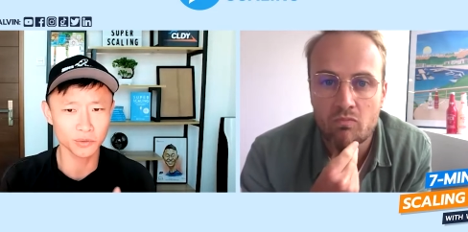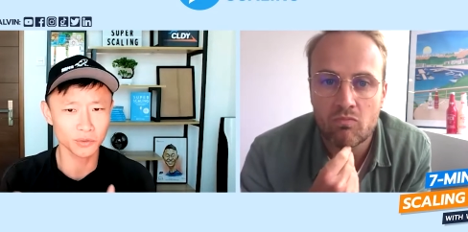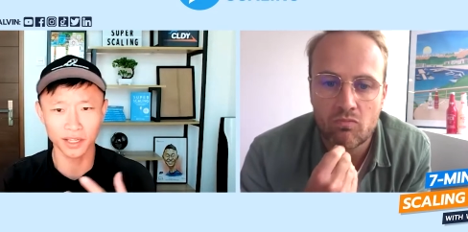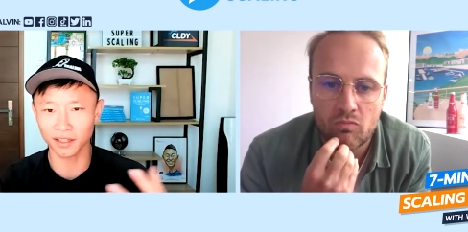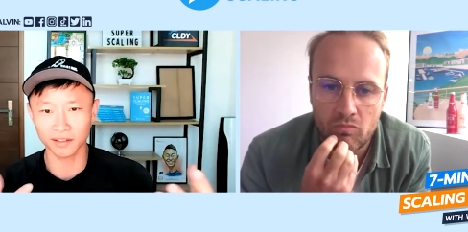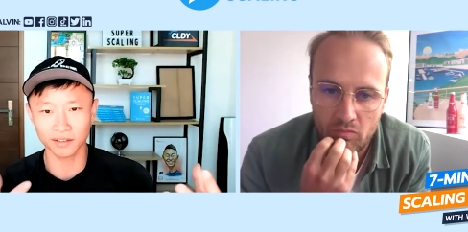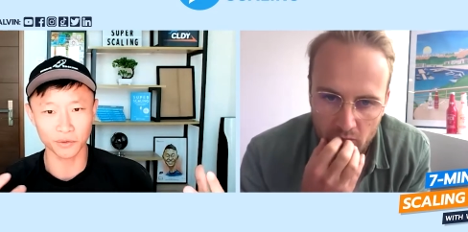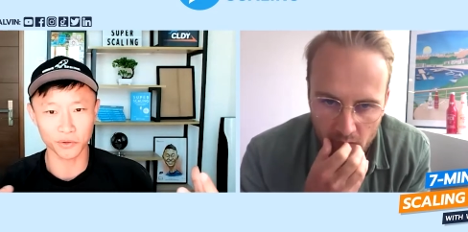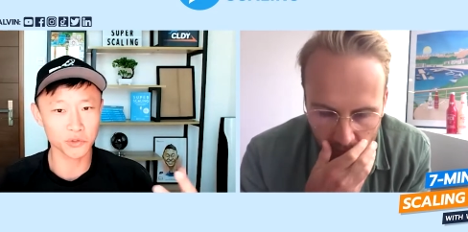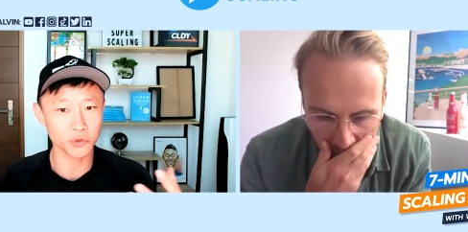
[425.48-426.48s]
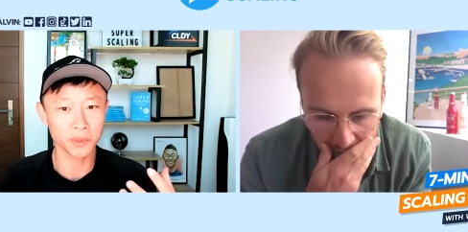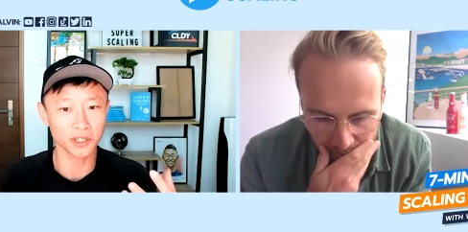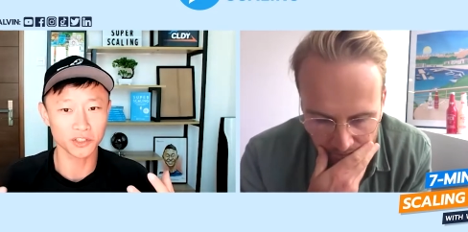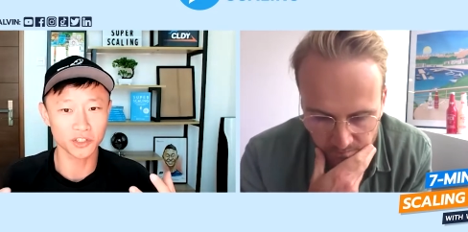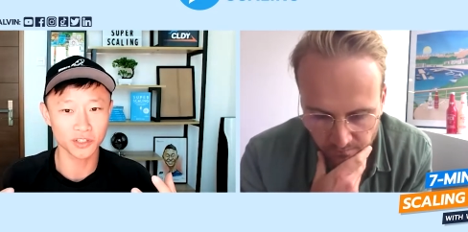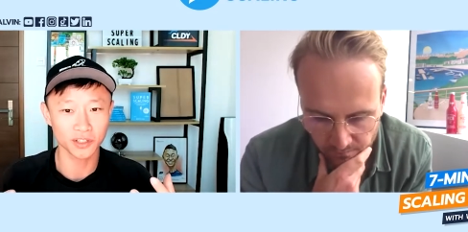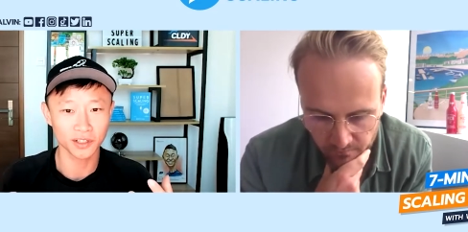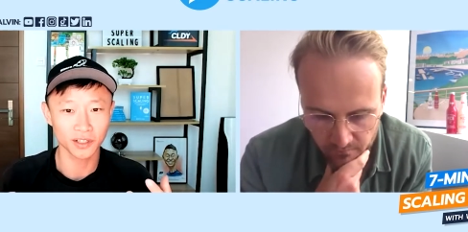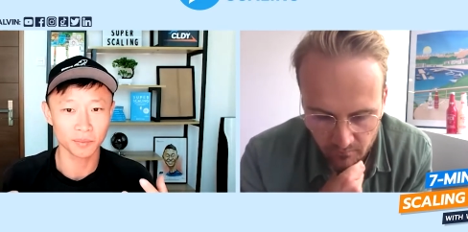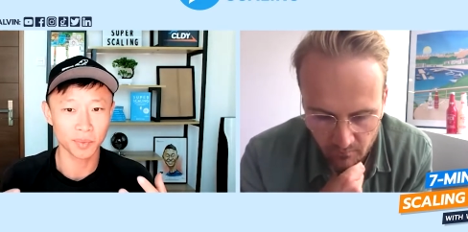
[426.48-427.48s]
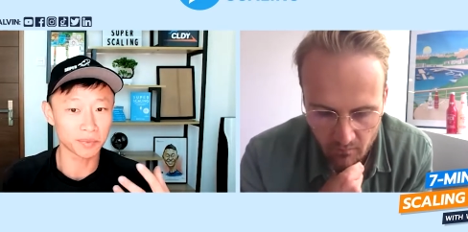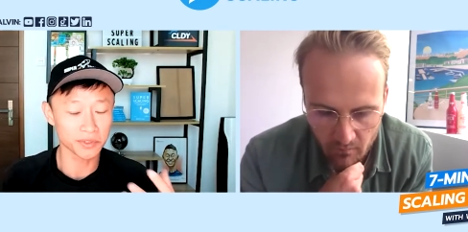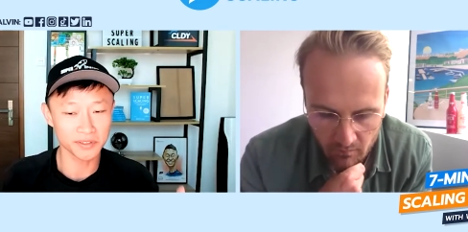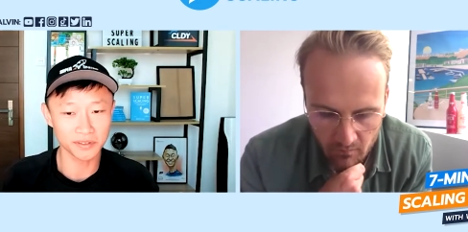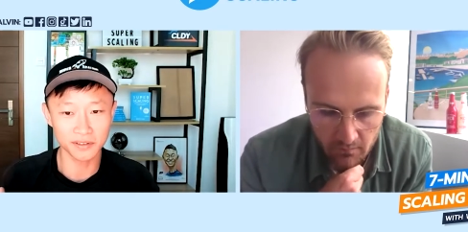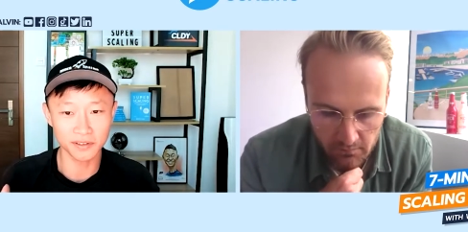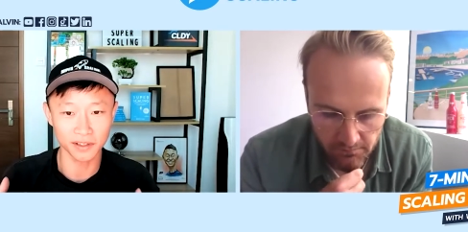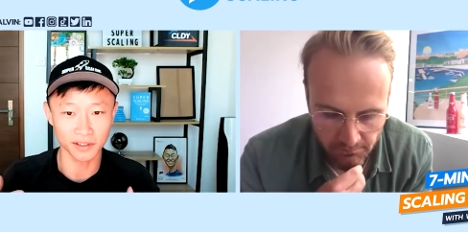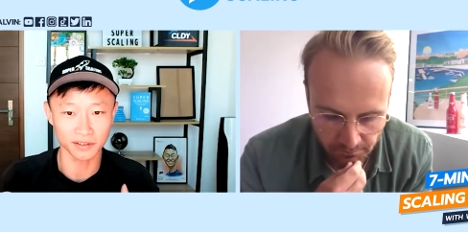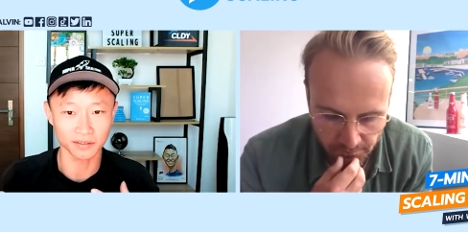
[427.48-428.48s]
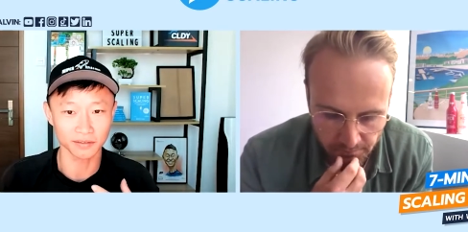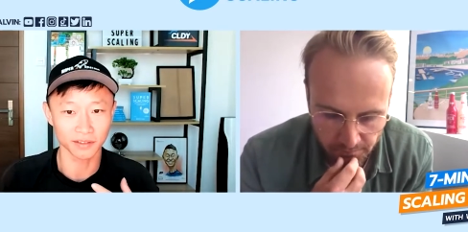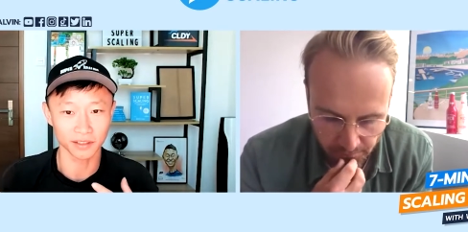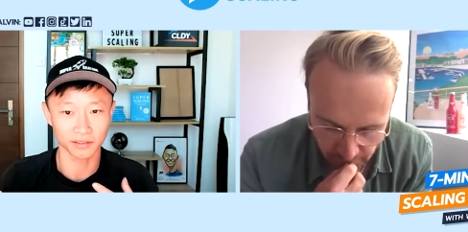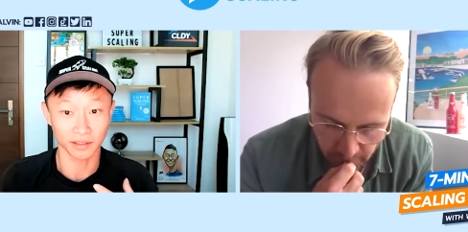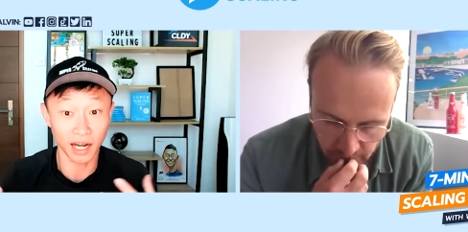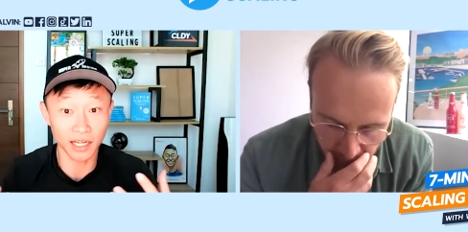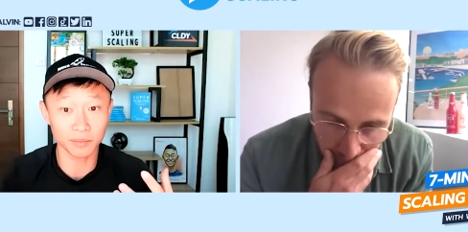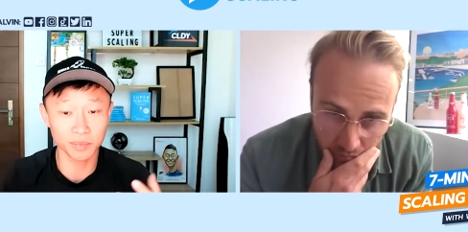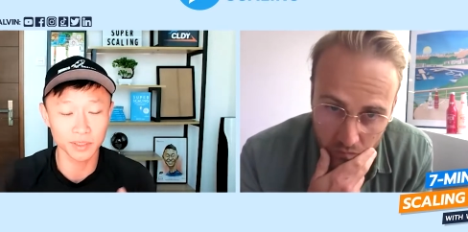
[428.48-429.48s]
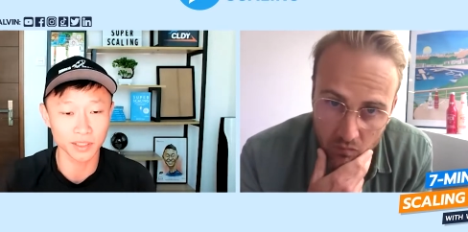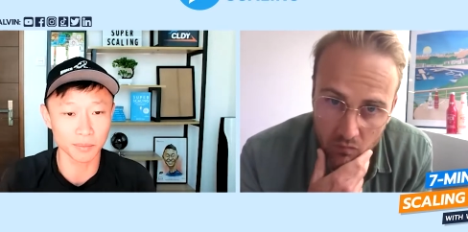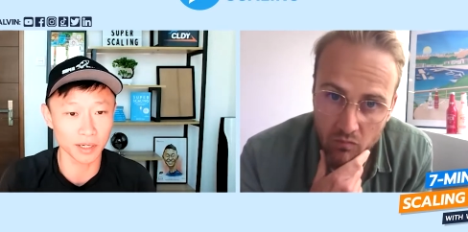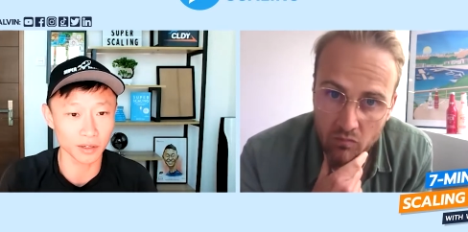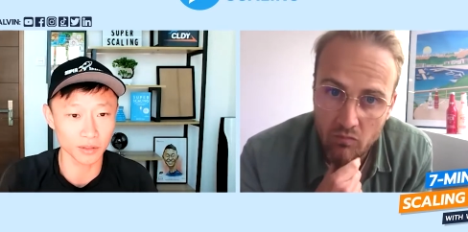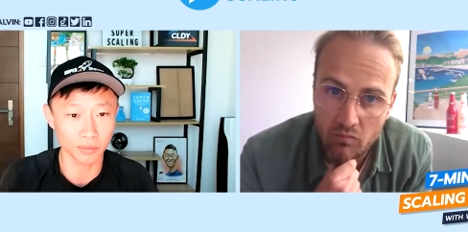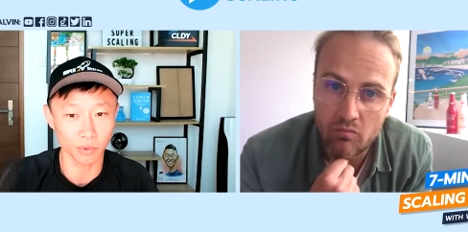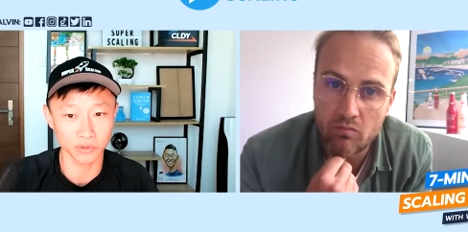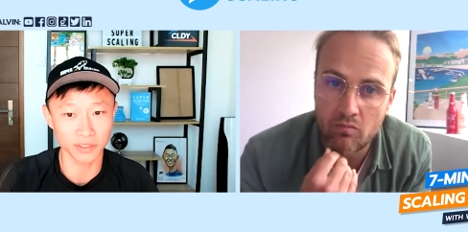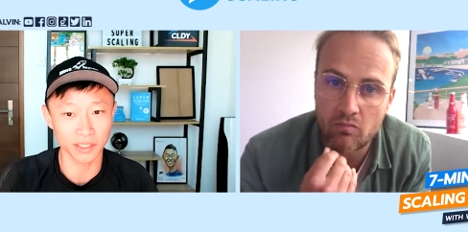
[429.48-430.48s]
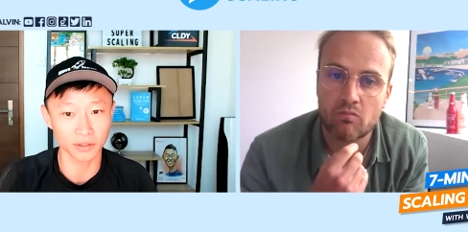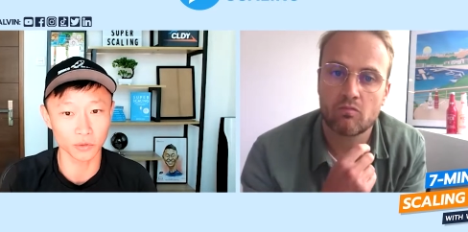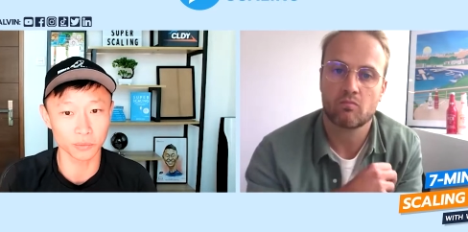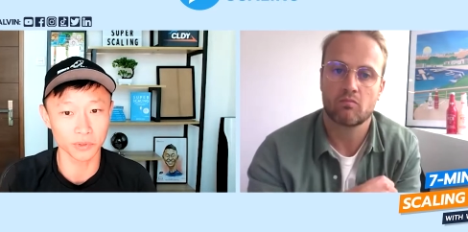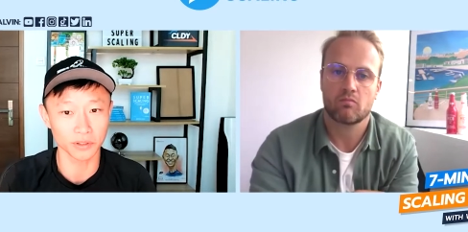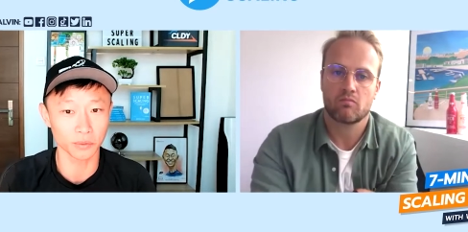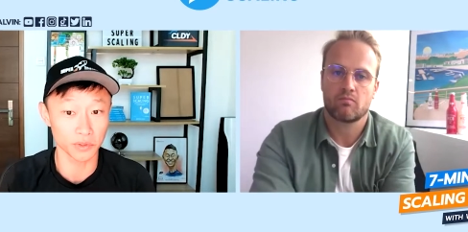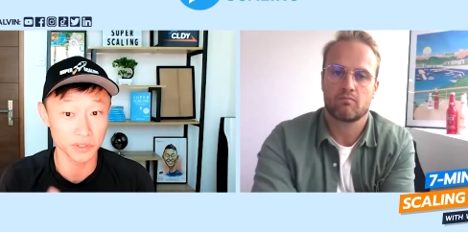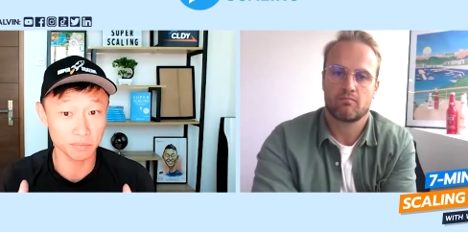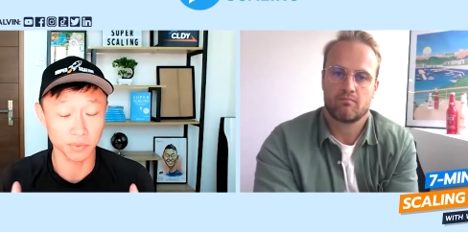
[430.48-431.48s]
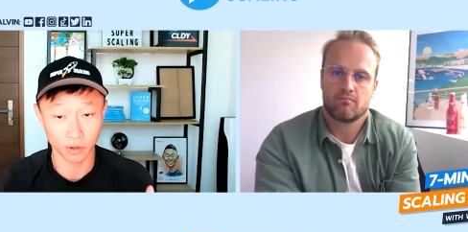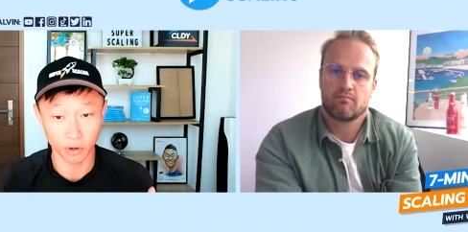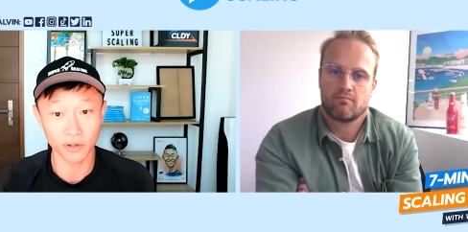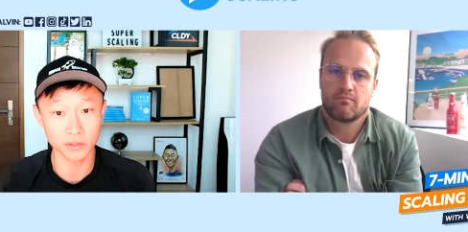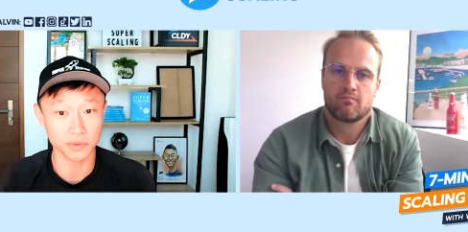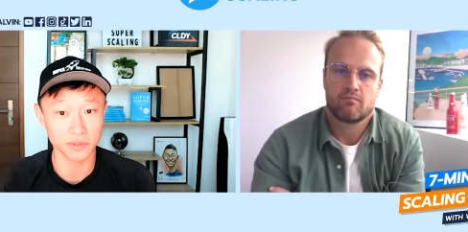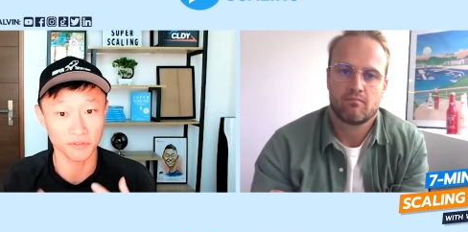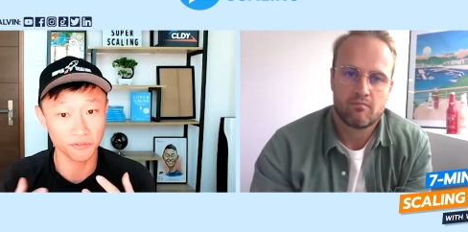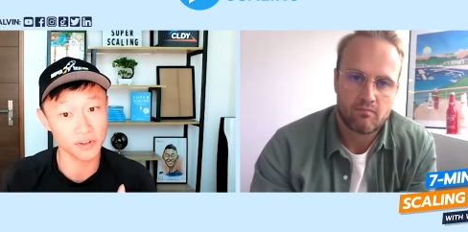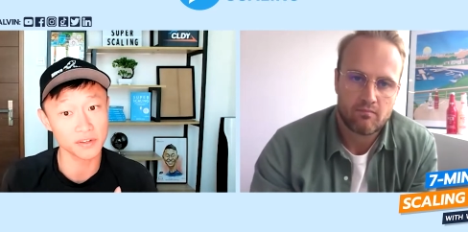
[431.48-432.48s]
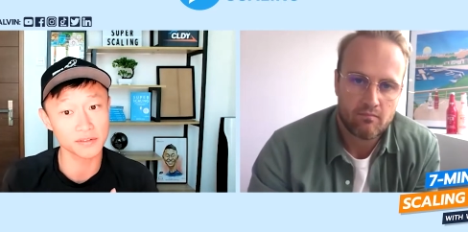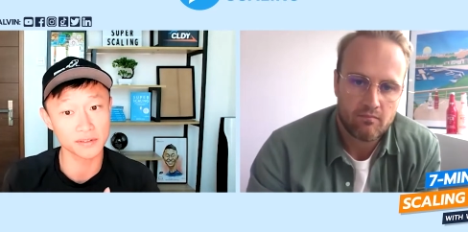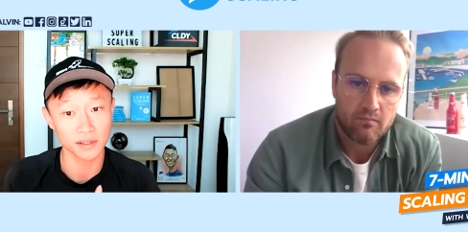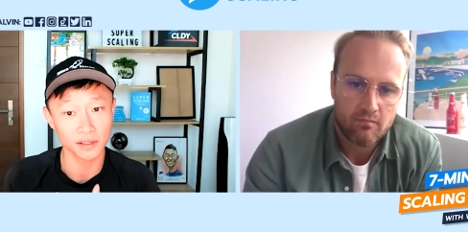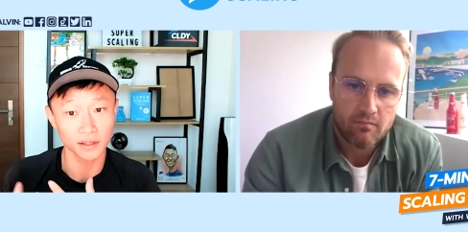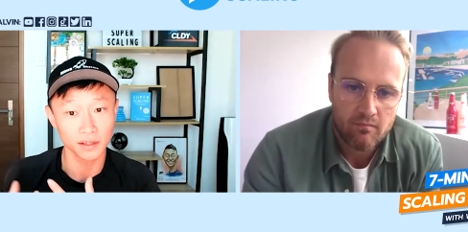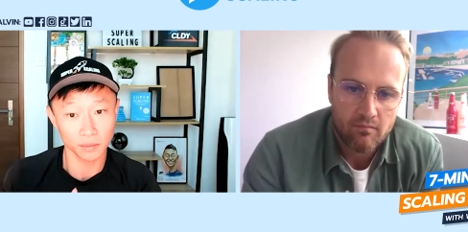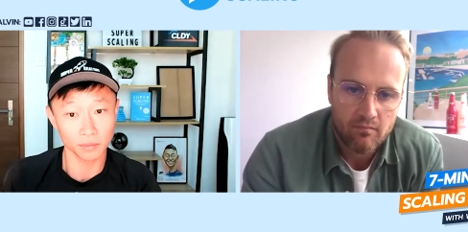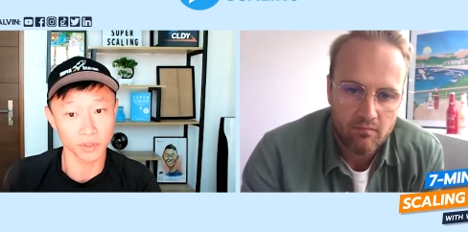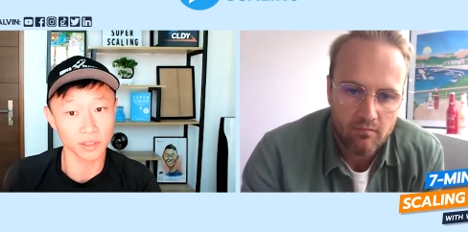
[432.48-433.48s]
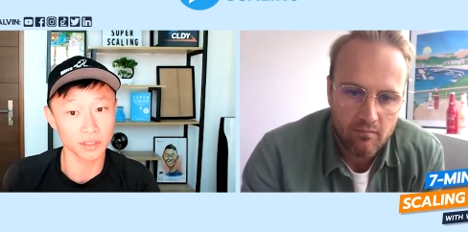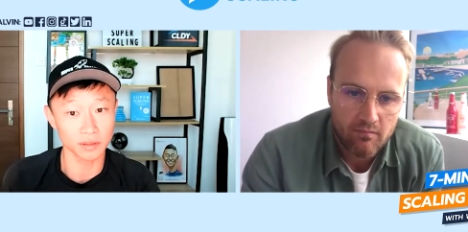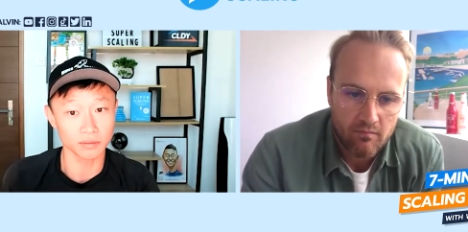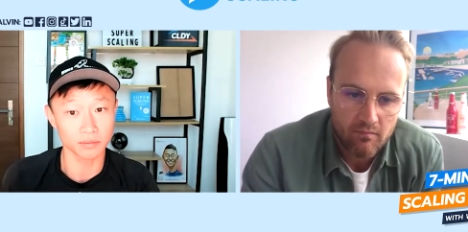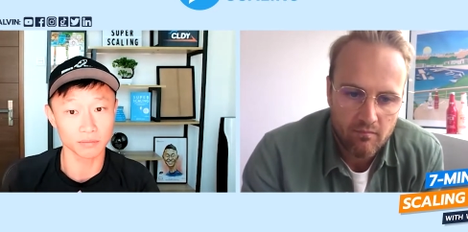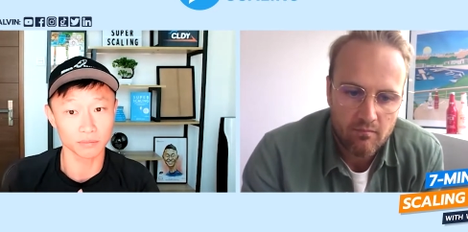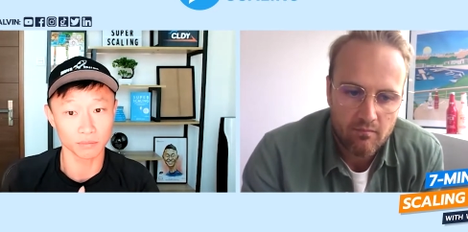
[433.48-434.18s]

Speaker 1: so that there was so much publicity and and hype about Monte Carlo beer? Was it because it was the first beer in